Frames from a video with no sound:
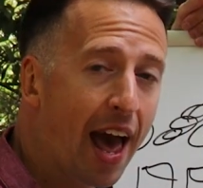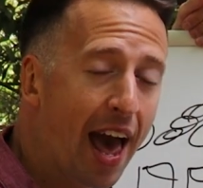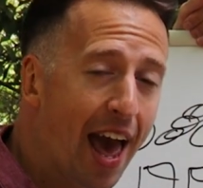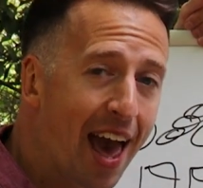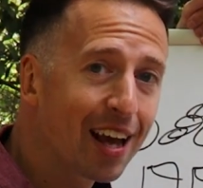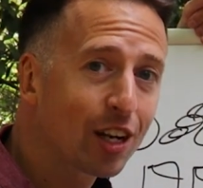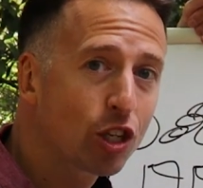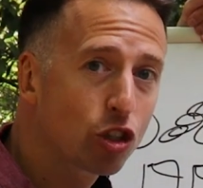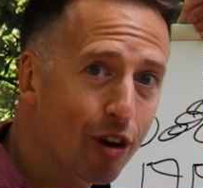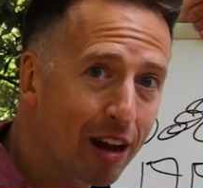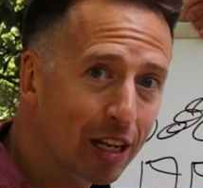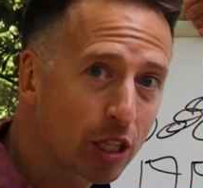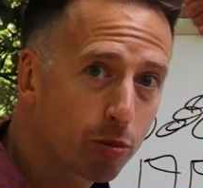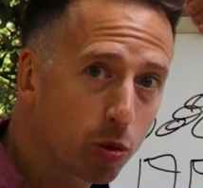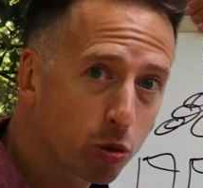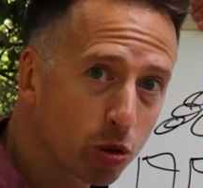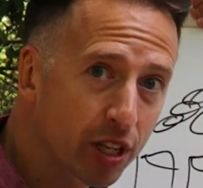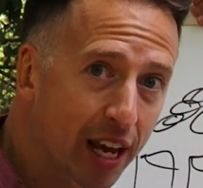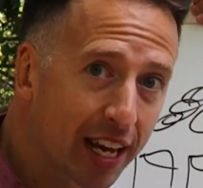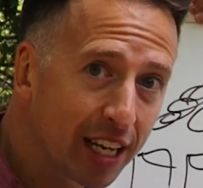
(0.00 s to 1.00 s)
air
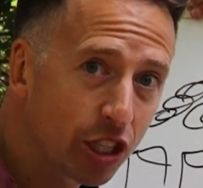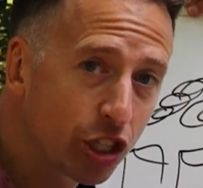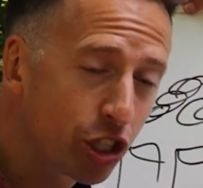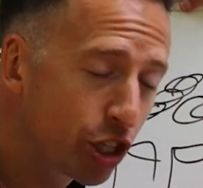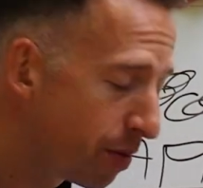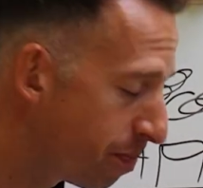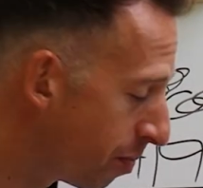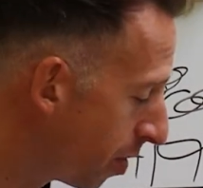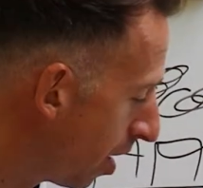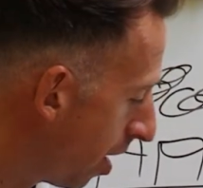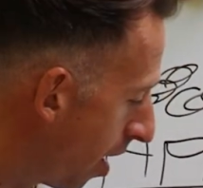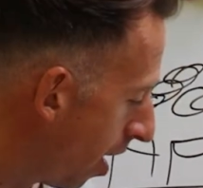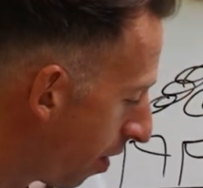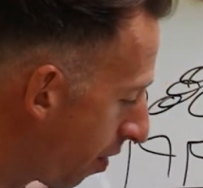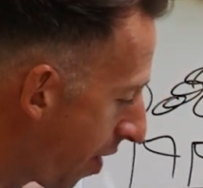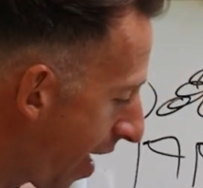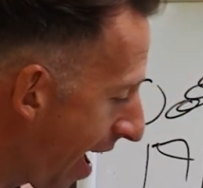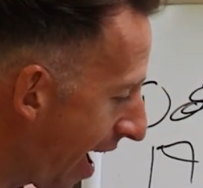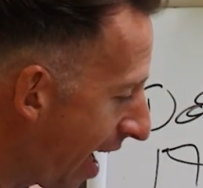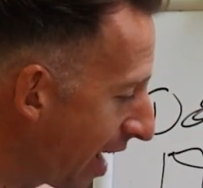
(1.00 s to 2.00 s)
transportation,
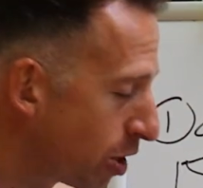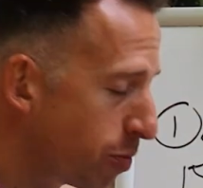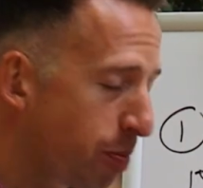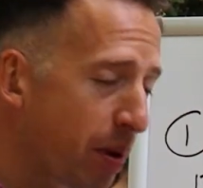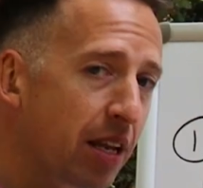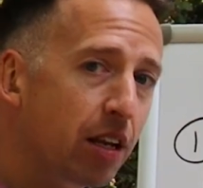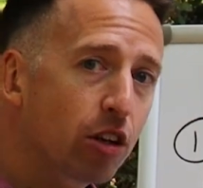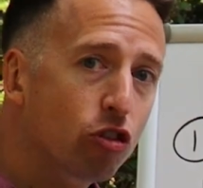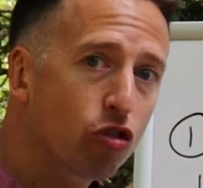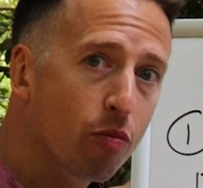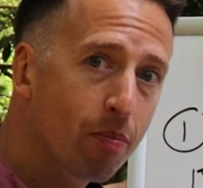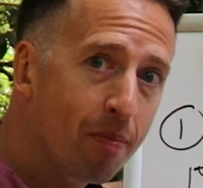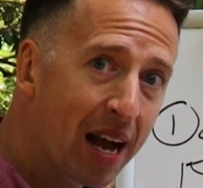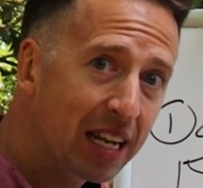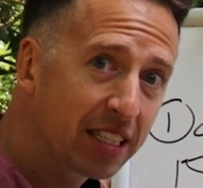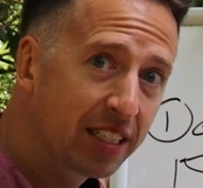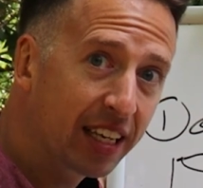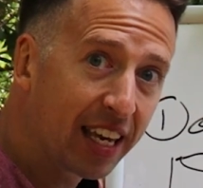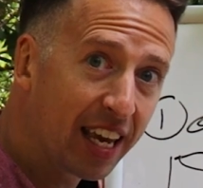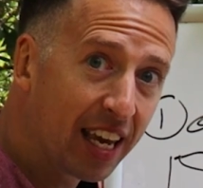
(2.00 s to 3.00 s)
there has been a
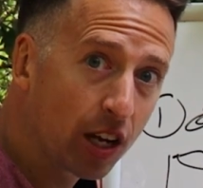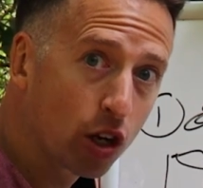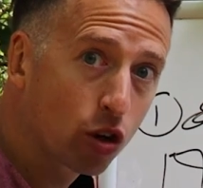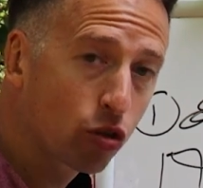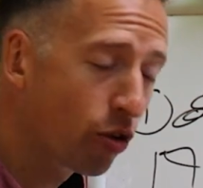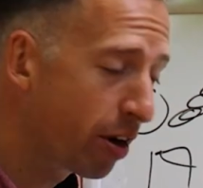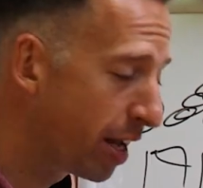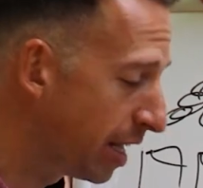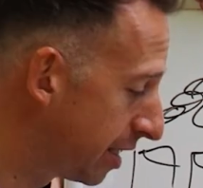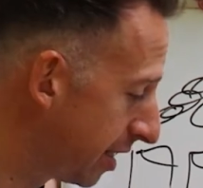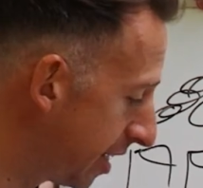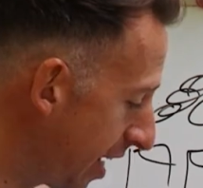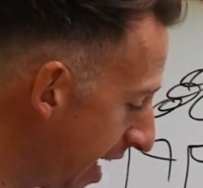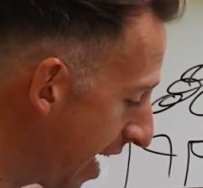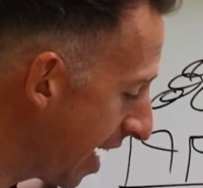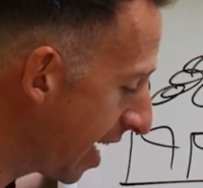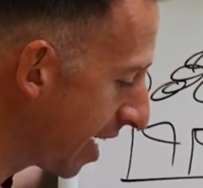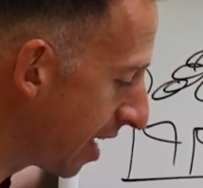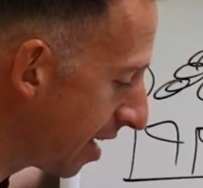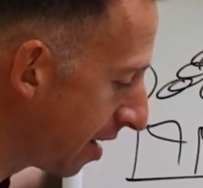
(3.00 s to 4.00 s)
dramatic increase
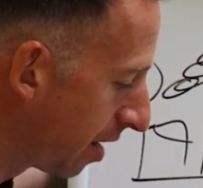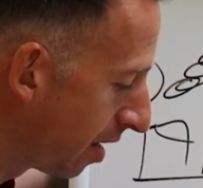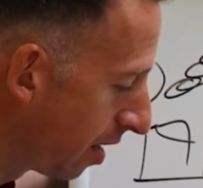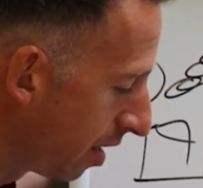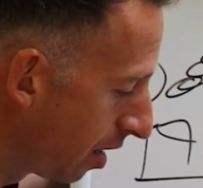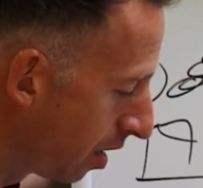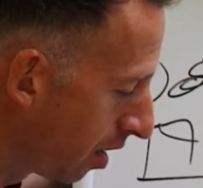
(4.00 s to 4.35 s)
in